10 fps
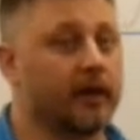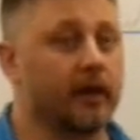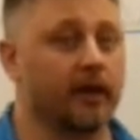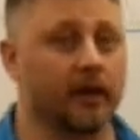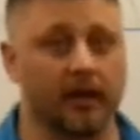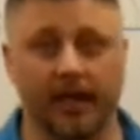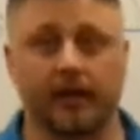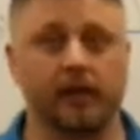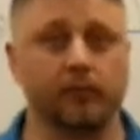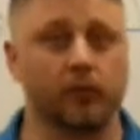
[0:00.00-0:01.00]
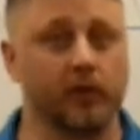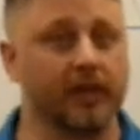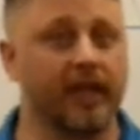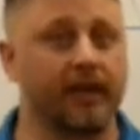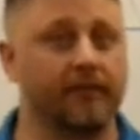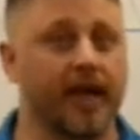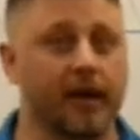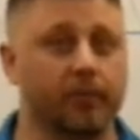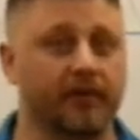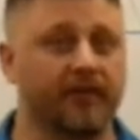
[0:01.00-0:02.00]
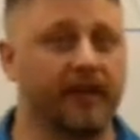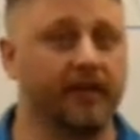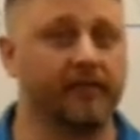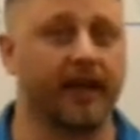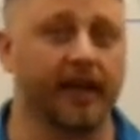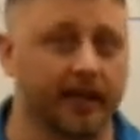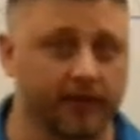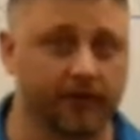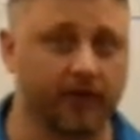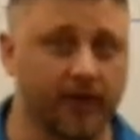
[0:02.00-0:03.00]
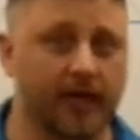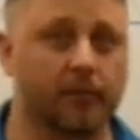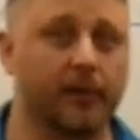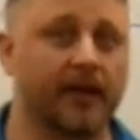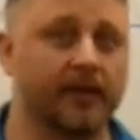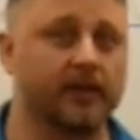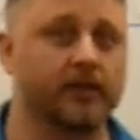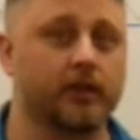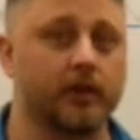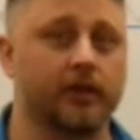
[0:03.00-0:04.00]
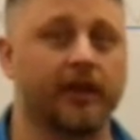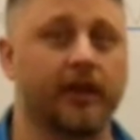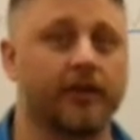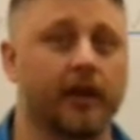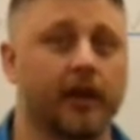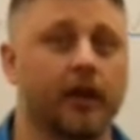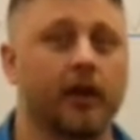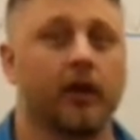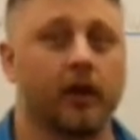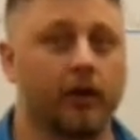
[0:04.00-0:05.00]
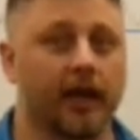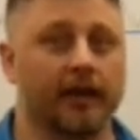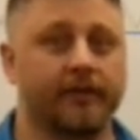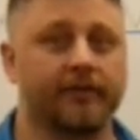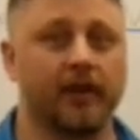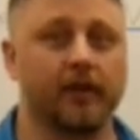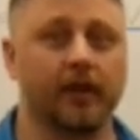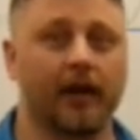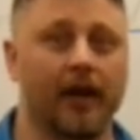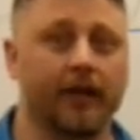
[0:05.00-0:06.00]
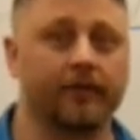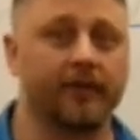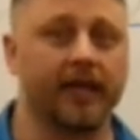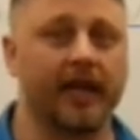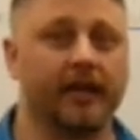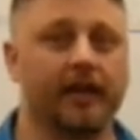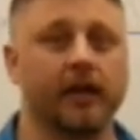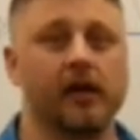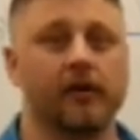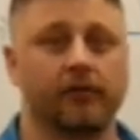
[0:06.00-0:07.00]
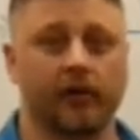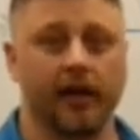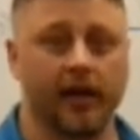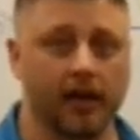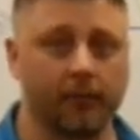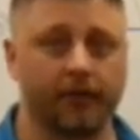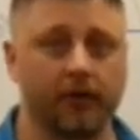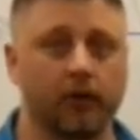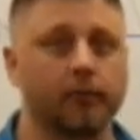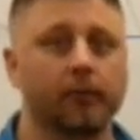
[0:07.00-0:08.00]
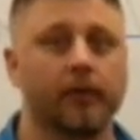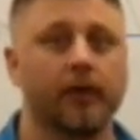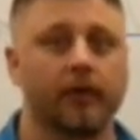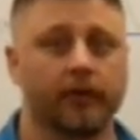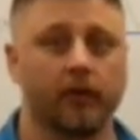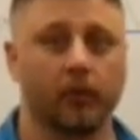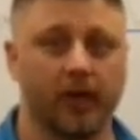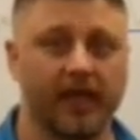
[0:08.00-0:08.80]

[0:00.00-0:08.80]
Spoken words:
a lot of them really have not perceived that. And there's a lot of practitioners out there who kind of fail to grasp the idea of training up to it. So we